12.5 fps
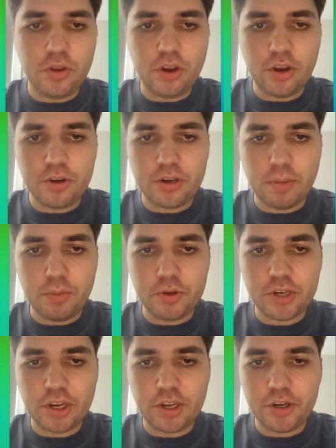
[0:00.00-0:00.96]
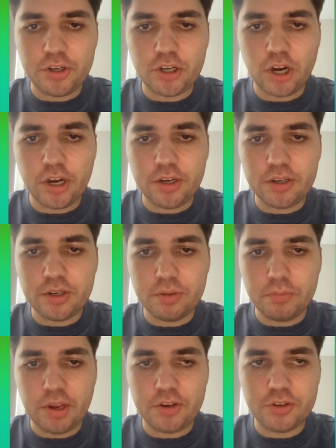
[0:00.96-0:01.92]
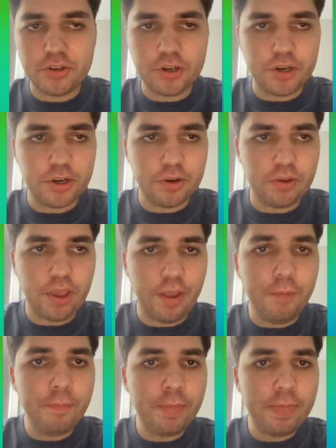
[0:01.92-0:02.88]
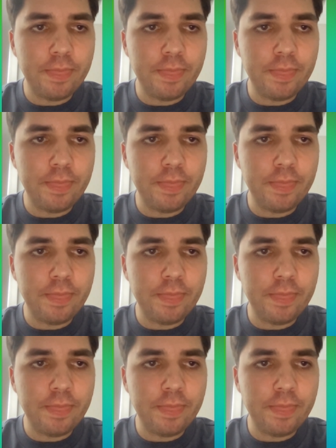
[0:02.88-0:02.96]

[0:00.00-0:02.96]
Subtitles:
you can double check your chart to make sure you're okay.